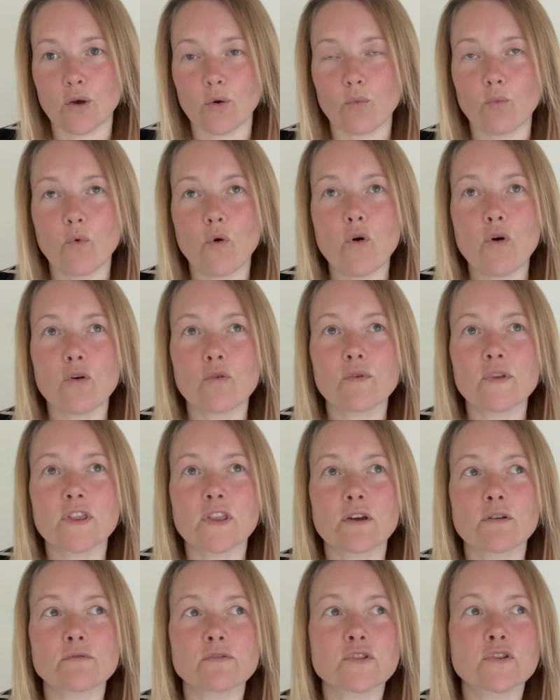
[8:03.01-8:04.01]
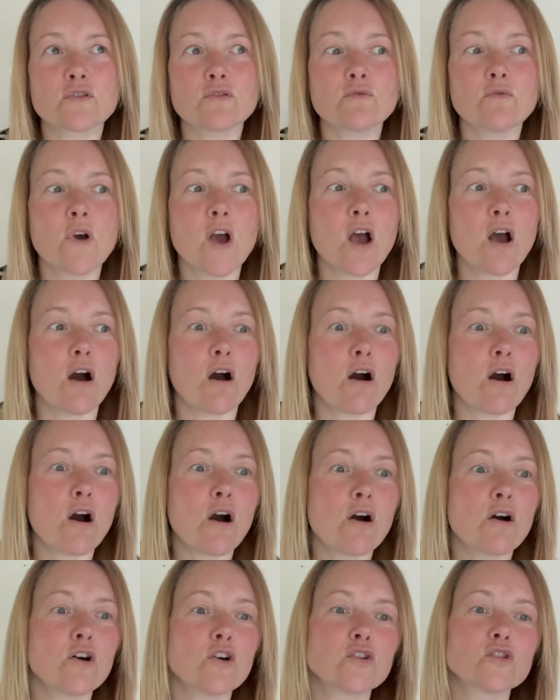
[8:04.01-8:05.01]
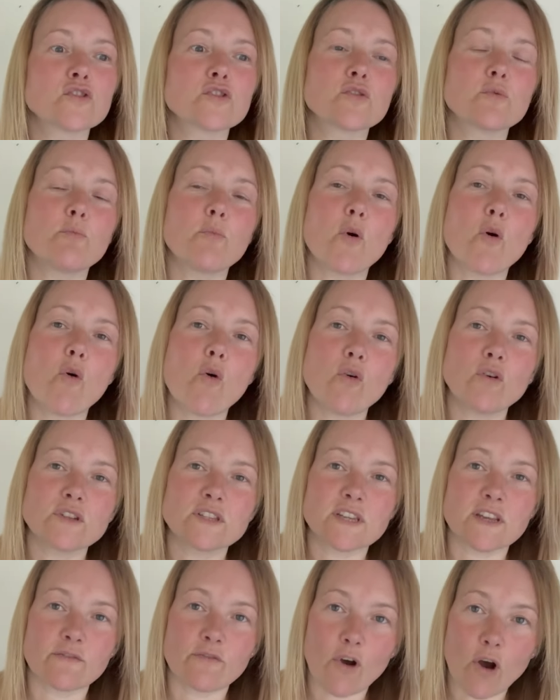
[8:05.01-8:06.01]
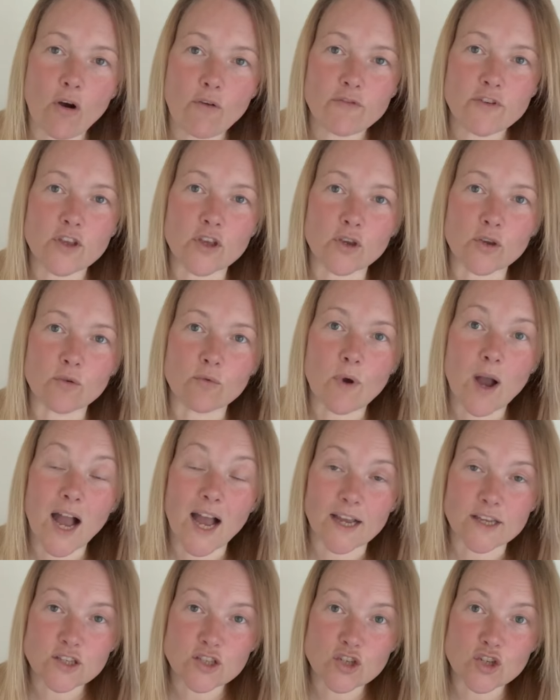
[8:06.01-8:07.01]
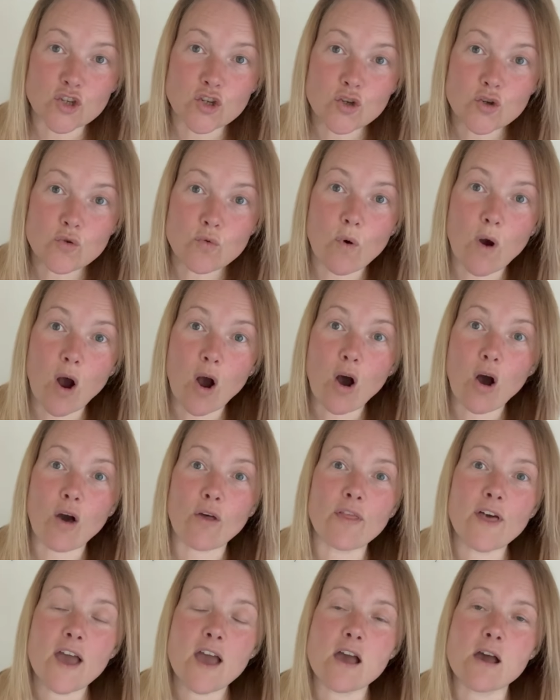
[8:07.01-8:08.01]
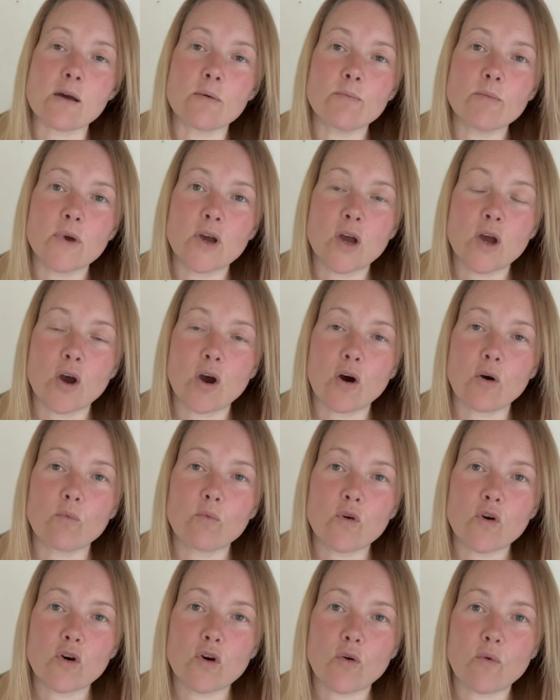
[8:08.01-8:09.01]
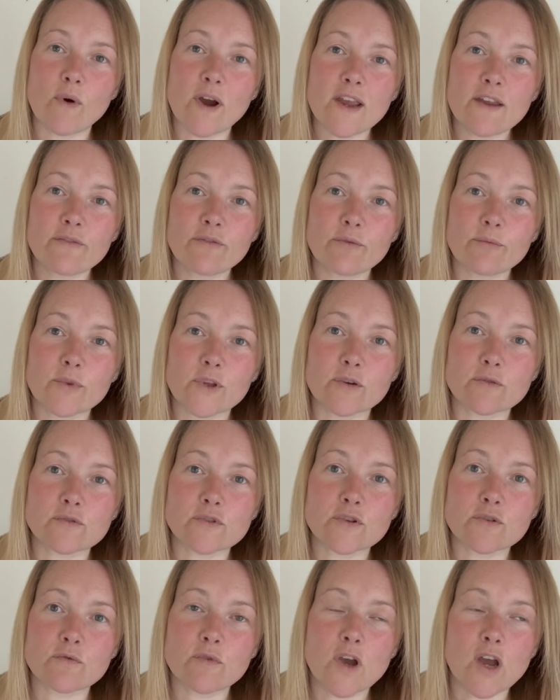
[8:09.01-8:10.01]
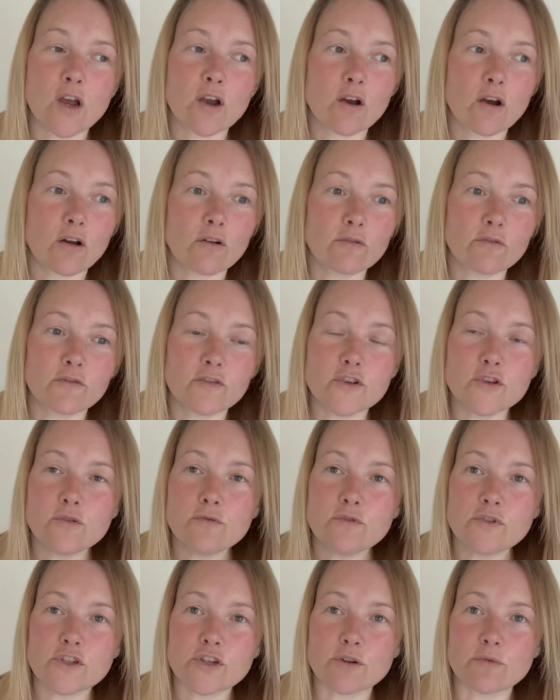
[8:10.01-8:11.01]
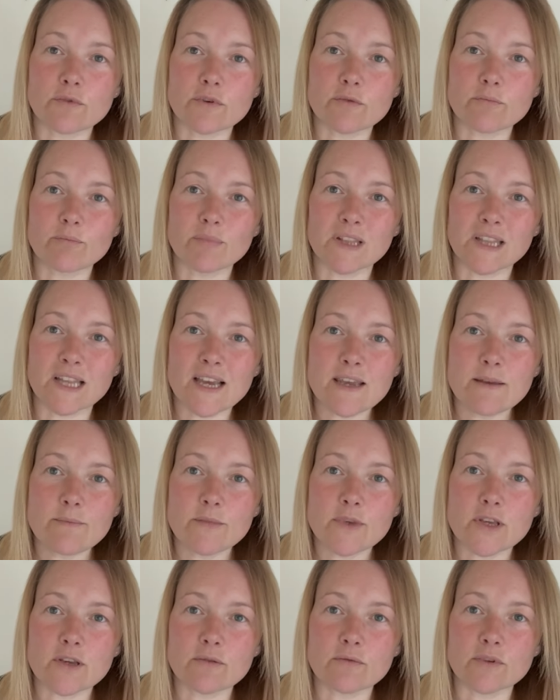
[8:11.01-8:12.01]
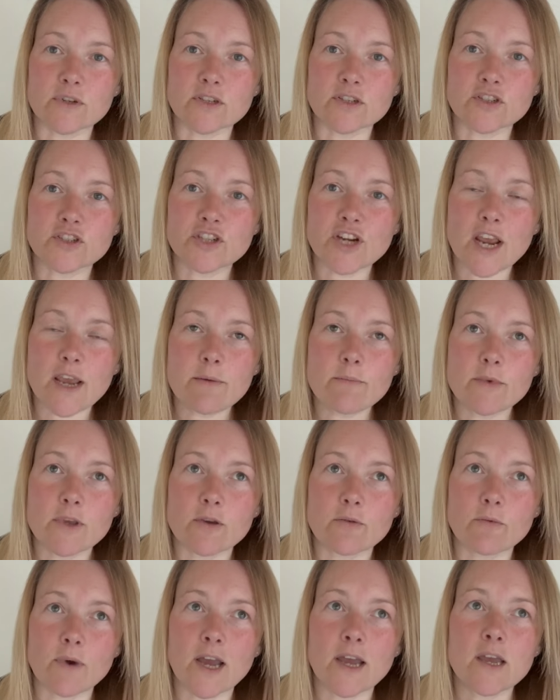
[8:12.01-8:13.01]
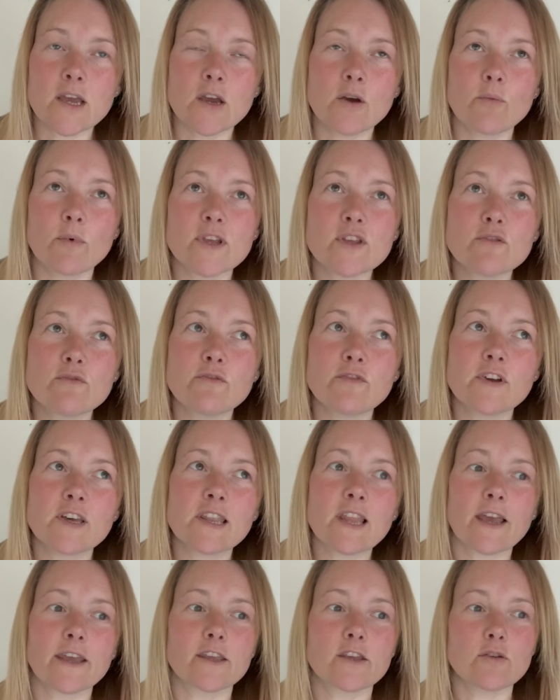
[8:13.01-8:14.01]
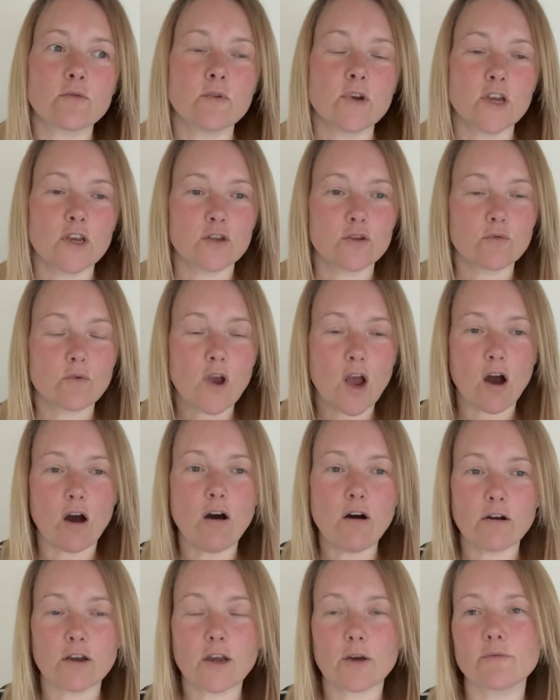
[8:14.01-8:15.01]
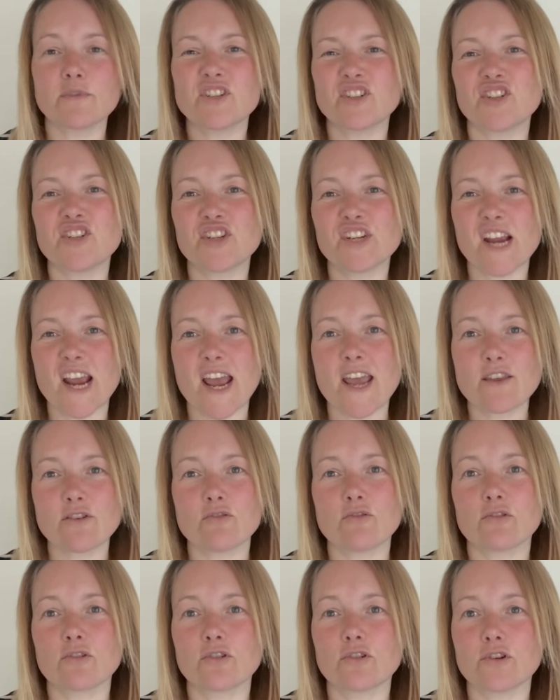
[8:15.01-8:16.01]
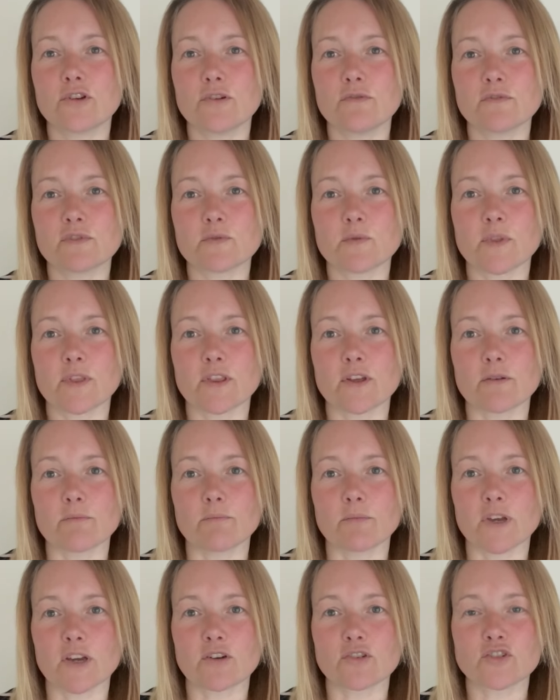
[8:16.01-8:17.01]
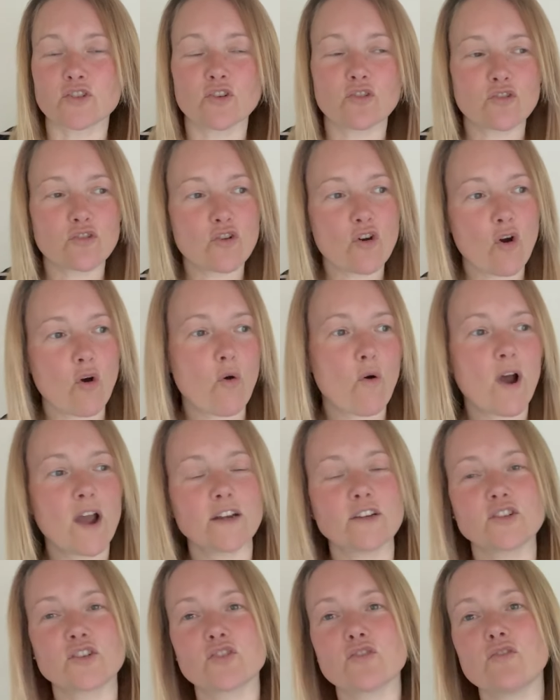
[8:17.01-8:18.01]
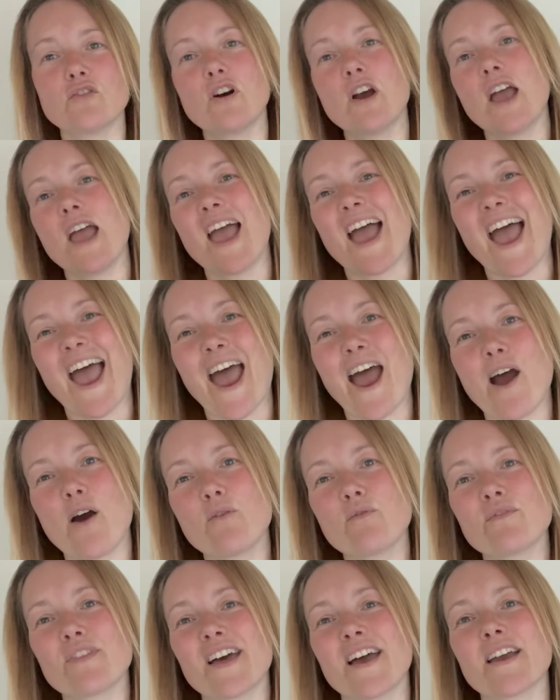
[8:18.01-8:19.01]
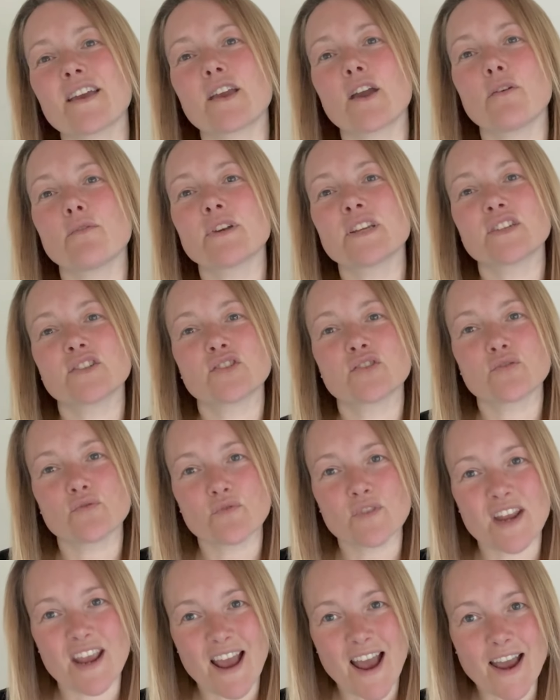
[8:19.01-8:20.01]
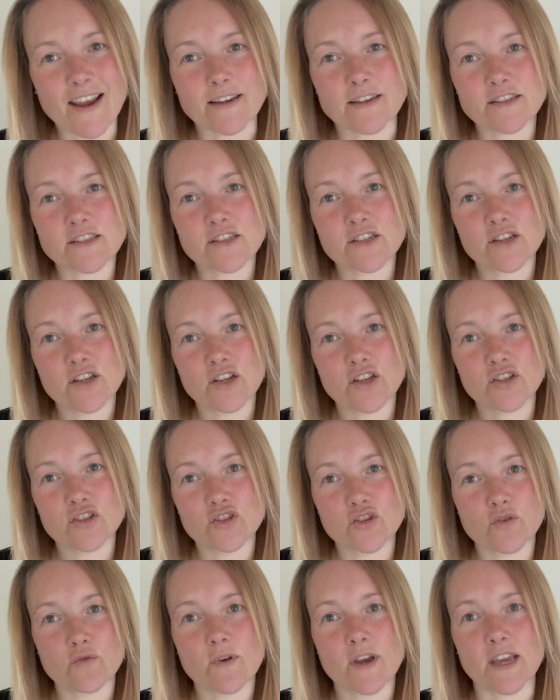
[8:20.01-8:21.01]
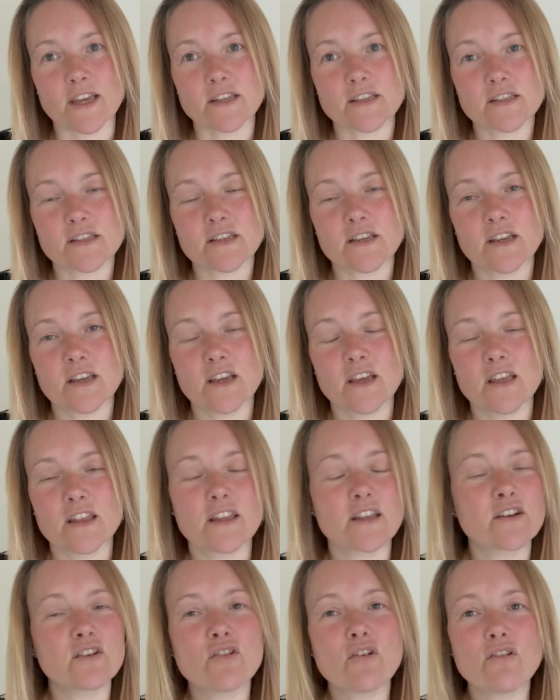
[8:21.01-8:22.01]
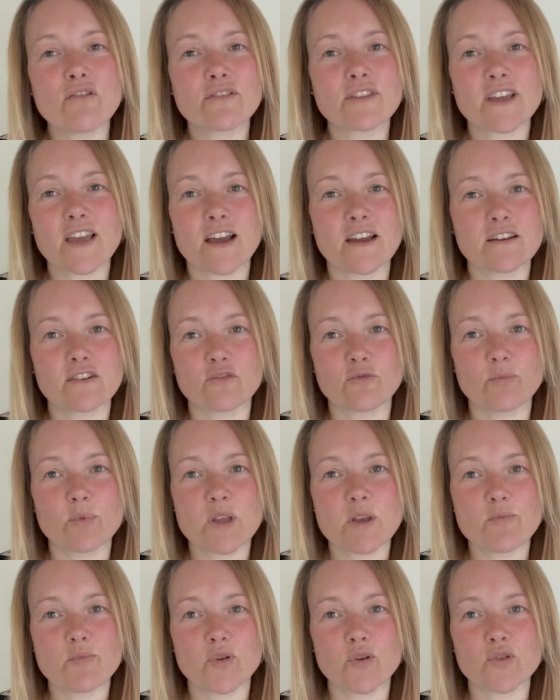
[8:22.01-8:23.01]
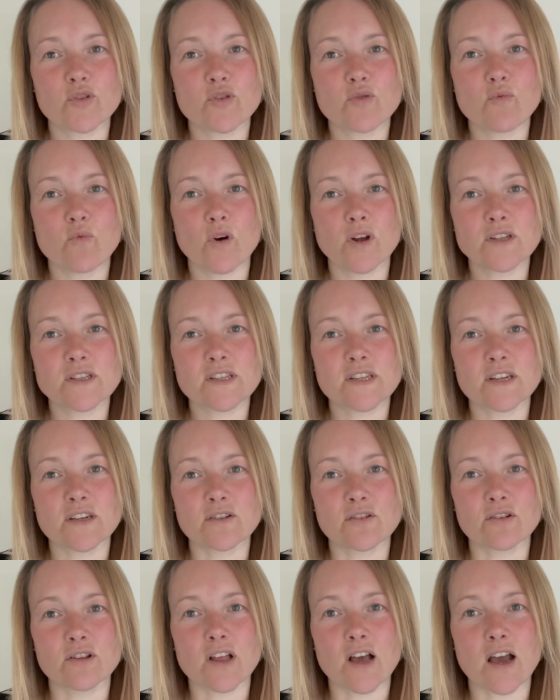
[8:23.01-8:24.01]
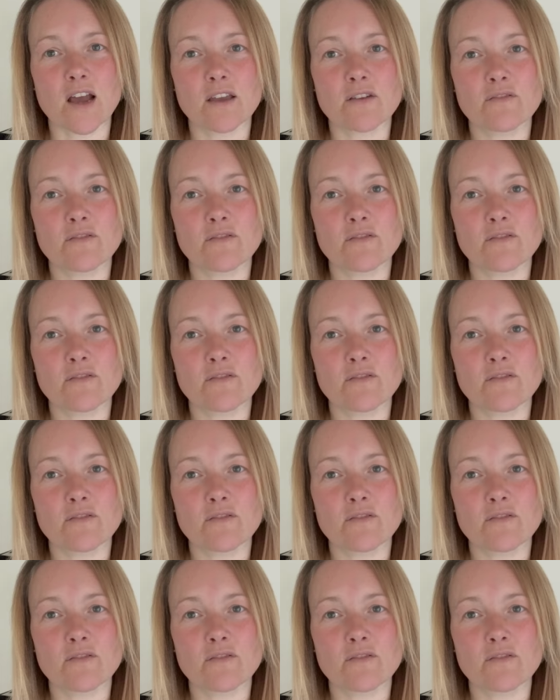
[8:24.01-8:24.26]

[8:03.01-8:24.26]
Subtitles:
Walk with those who are supportive of you as you are them, or walk away from those who confuse you and blame you and shame you, where you feel like you can't go and share your good news with them because you're not quite sure how they're going to react to it. They're not the kind of people you want in your life.